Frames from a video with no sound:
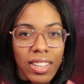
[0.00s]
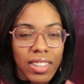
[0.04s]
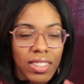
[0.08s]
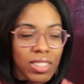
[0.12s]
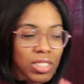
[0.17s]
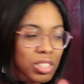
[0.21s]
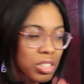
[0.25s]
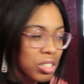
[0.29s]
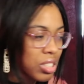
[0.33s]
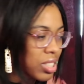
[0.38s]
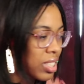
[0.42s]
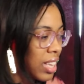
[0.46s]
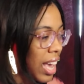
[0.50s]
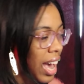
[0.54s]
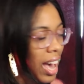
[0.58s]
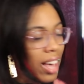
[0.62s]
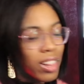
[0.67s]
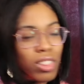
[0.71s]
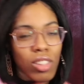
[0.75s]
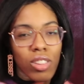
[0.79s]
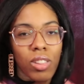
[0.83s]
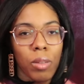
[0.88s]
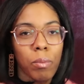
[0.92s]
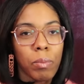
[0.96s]
just
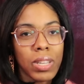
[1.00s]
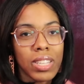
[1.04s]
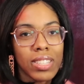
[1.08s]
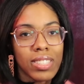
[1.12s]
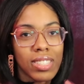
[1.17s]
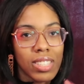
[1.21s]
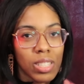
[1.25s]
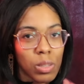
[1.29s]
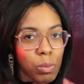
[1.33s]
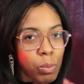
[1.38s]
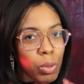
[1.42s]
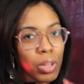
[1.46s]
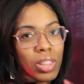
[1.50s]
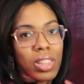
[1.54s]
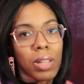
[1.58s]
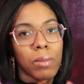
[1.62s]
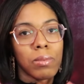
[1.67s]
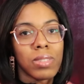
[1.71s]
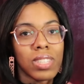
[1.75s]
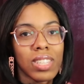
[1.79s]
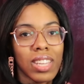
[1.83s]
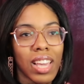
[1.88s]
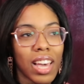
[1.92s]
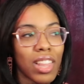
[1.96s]
gather the pieces, put them
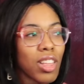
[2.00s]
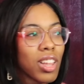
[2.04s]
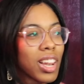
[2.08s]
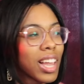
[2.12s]
together.